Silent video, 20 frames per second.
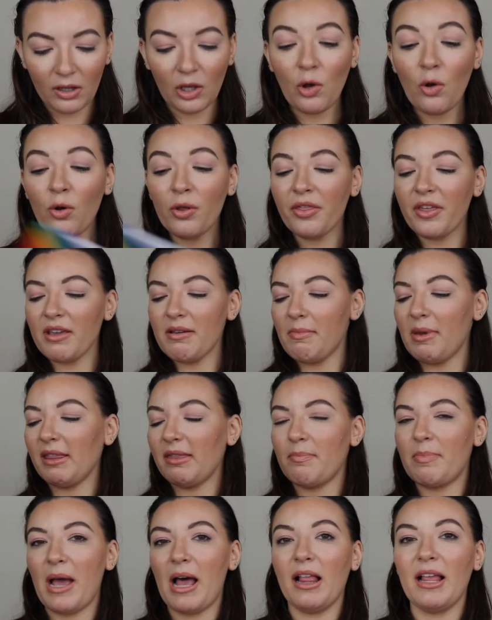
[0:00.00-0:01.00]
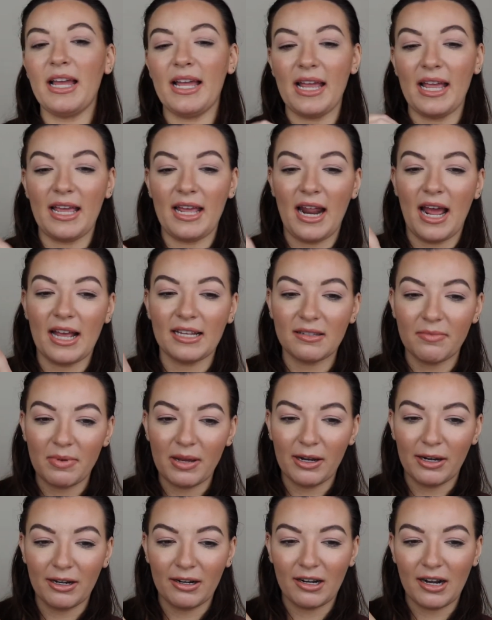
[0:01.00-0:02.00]
Cool thing about the palette, it has
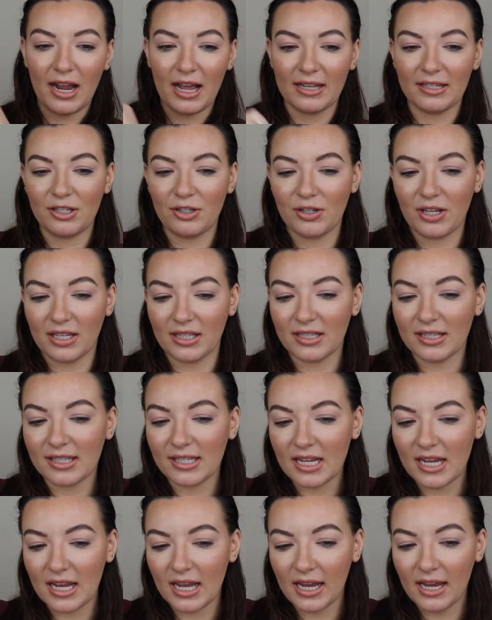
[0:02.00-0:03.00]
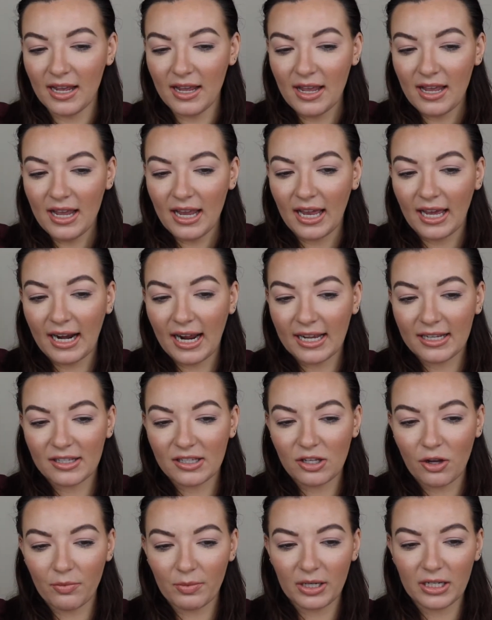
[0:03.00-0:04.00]
mirror, as you can see. It has
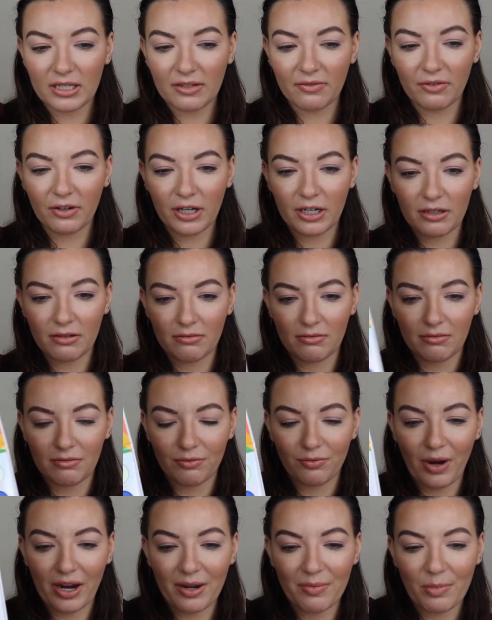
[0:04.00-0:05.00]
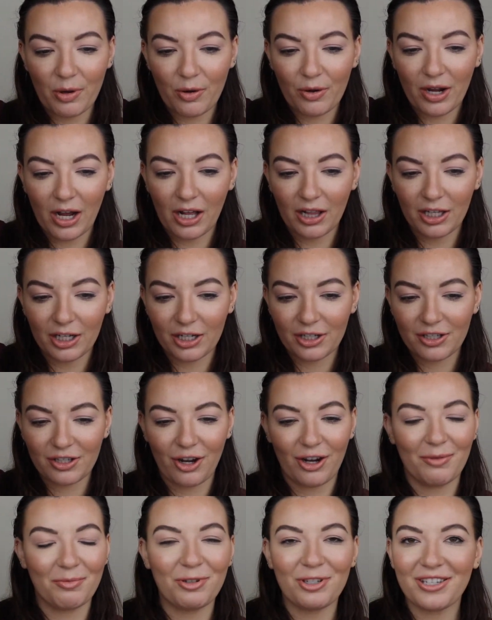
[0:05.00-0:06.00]
so many different rainbow colors.
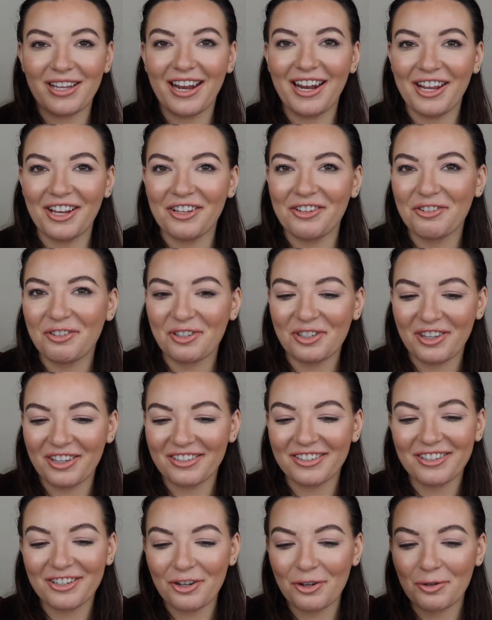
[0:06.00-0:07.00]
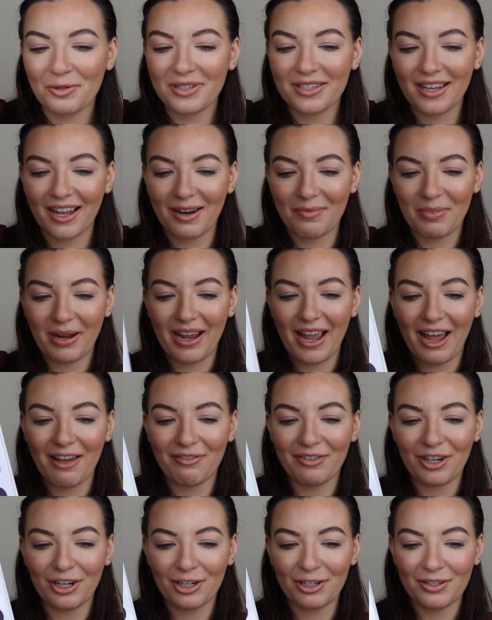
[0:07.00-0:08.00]
Sorry, I'm just getting used to this new setup I
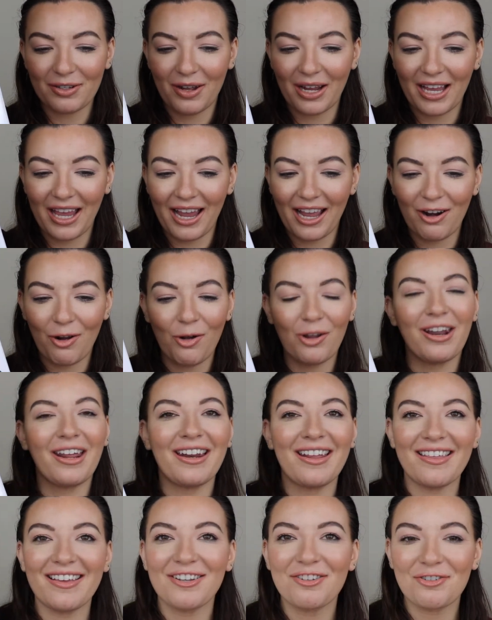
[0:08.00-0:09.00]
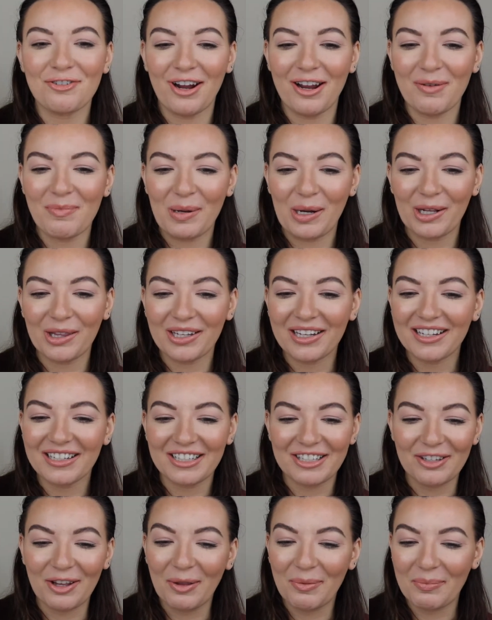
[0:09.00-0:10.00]
have here, so I can't hold anything straight apparently
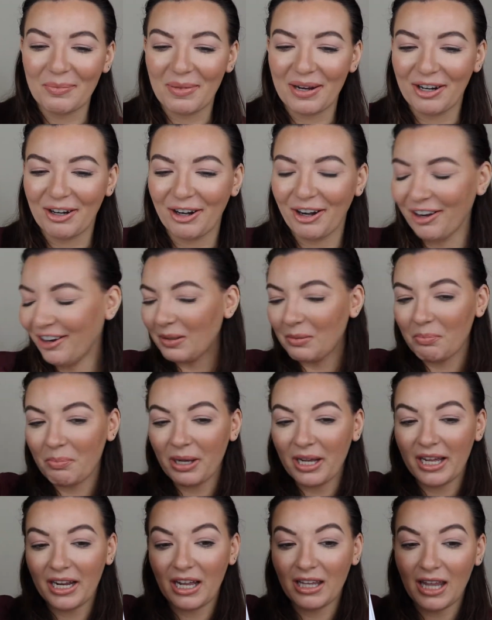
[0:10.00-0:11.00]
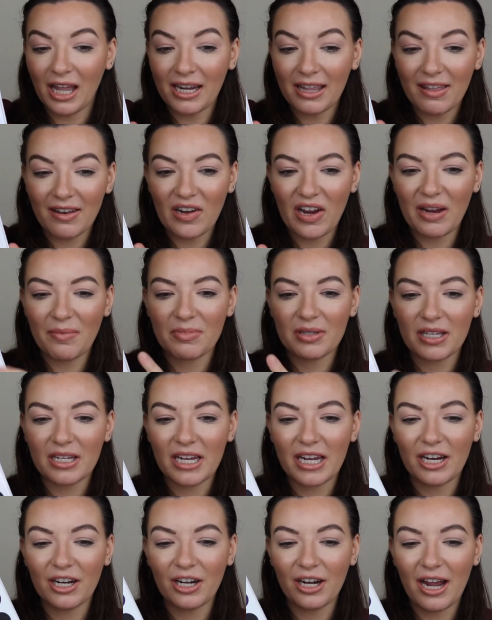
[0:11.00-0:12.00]
because it's all mirror. But a lot of the names in
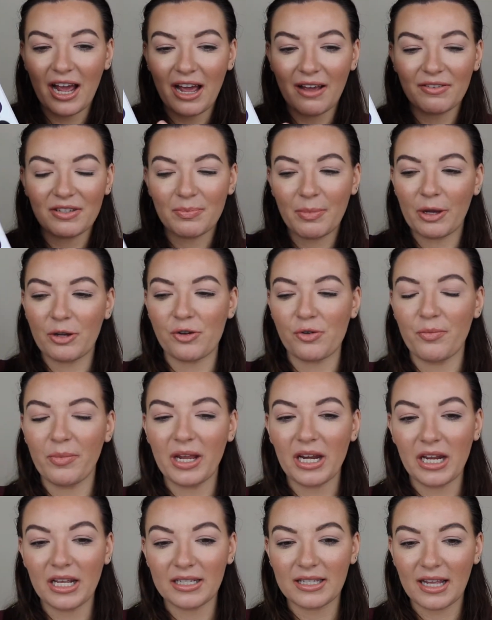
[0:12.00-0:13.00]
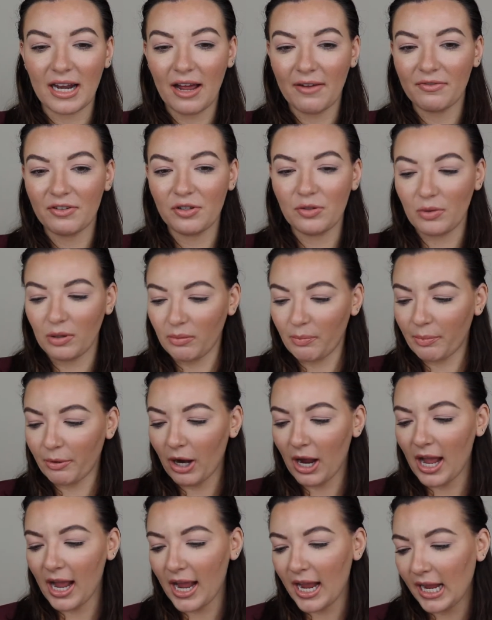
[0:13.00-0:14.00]
here have special meanings that have to do with
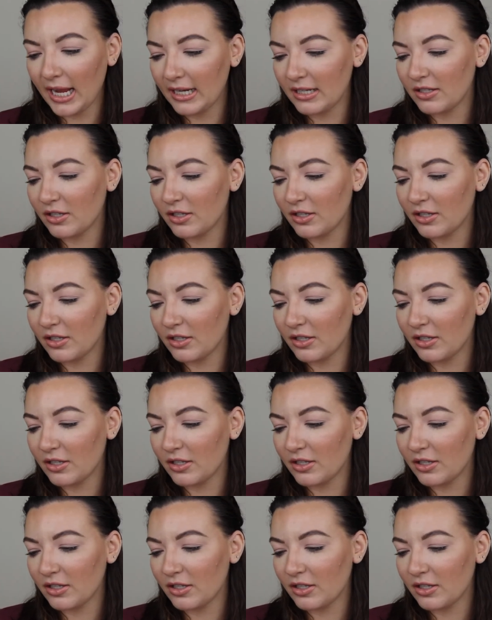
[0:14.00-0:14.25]
pride.